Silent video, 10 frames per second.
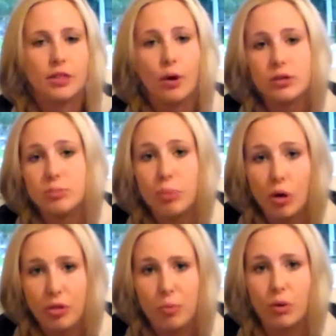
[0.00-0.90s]
Those
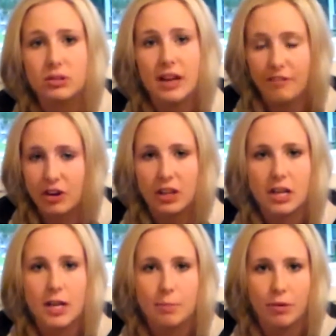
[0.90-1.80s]
both will
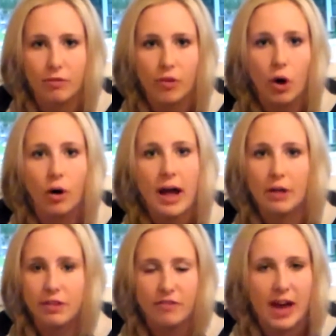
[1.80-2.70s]
definitely keep you full.
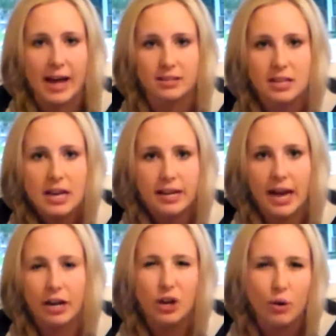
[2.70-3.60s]
Healthy fats
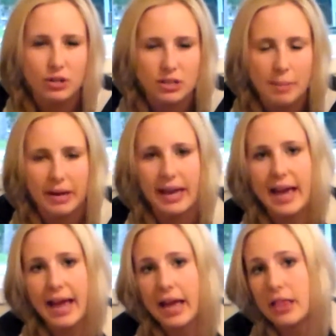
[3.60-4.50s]
kind of coat your stomach,
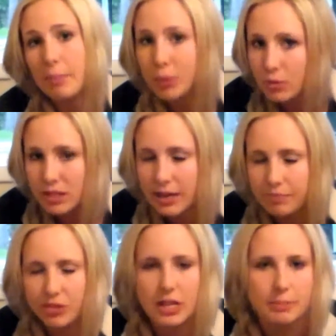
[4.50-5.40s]
and protein
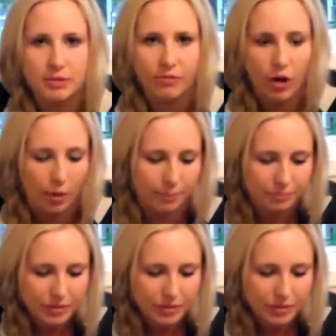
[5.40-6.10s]
keeps you full.